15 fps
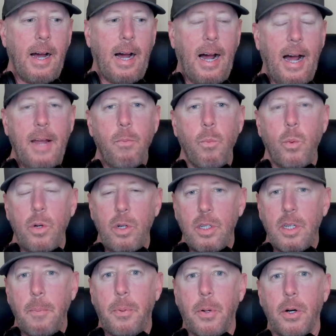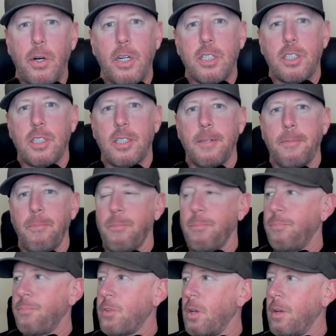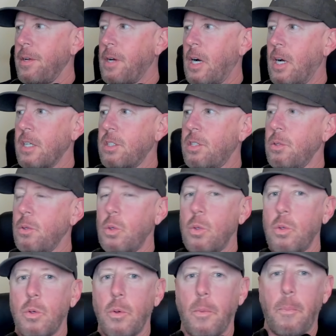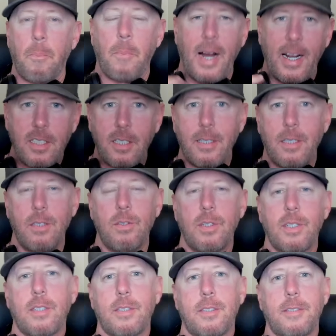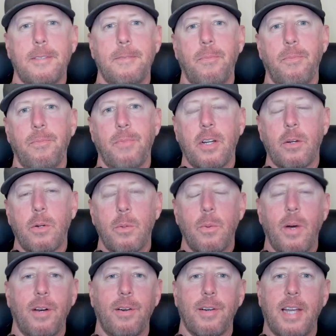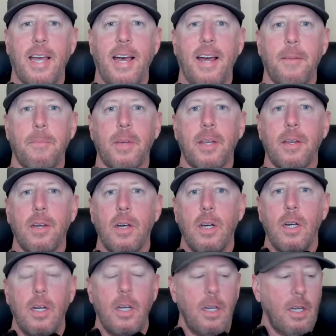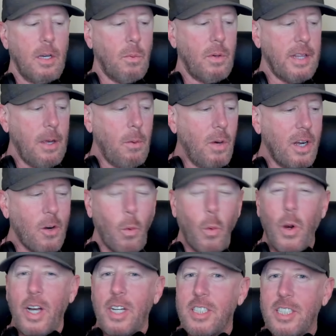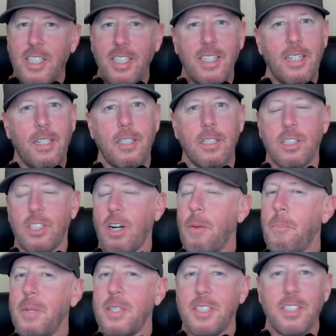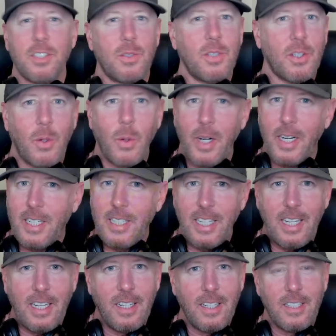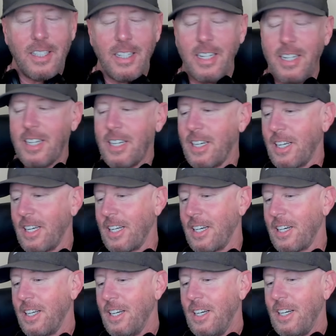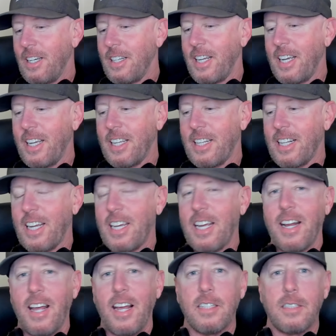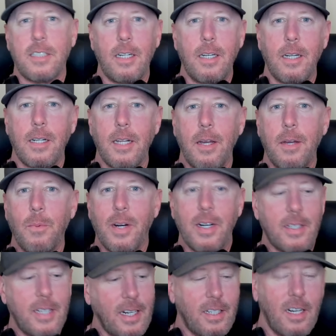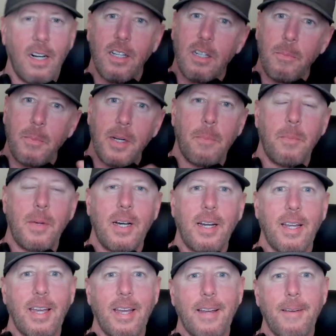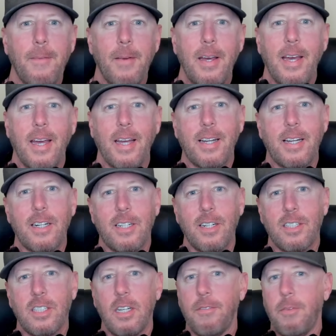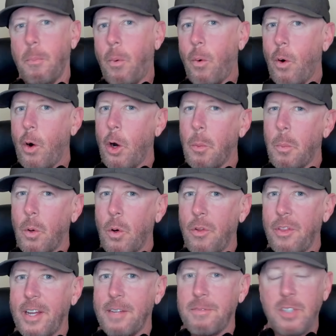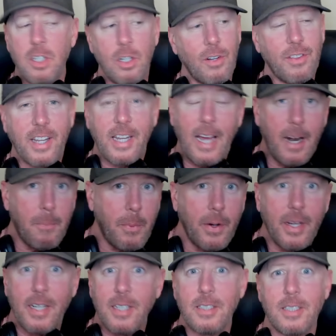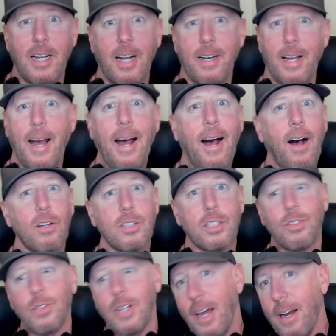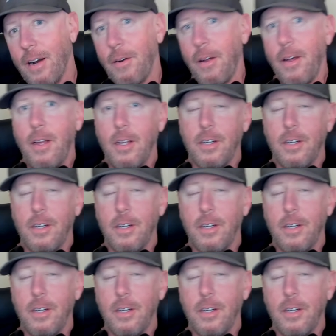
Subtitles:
I really push onto my students at Green Rhino Academy when they want to rush in and start business real quickly, and they get antsy and they want to take their little bit of money and get themselves a portable that they got to bring inside the house, and you got to